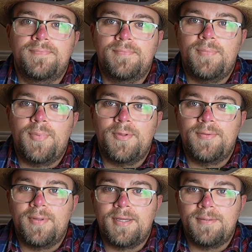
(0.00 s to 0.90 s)
But
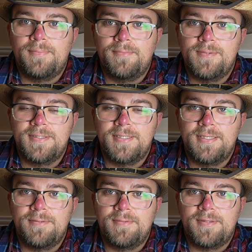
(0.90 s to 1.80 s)
I was
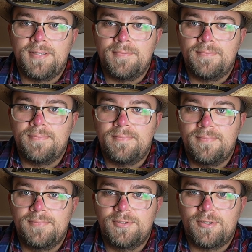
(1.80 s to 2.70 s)
sitting with them
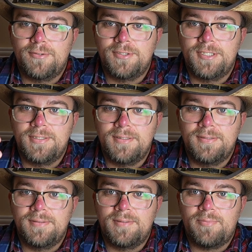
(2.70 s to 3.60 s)
charging
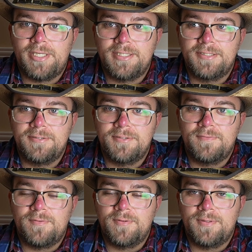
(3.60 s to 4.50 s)
the blasters
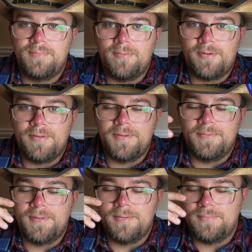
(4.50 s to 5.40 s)
for them while they
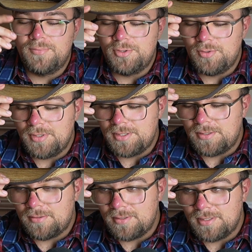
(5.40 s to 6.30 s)
were shooting the
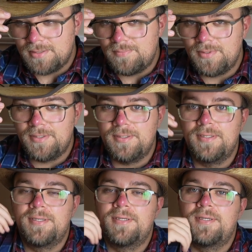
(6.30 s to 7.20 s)
targets, but
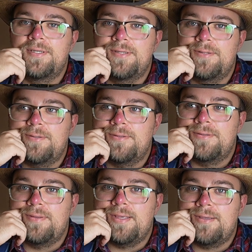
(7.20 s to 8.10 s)

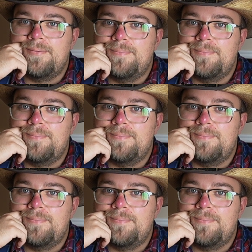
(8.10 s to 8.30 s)
they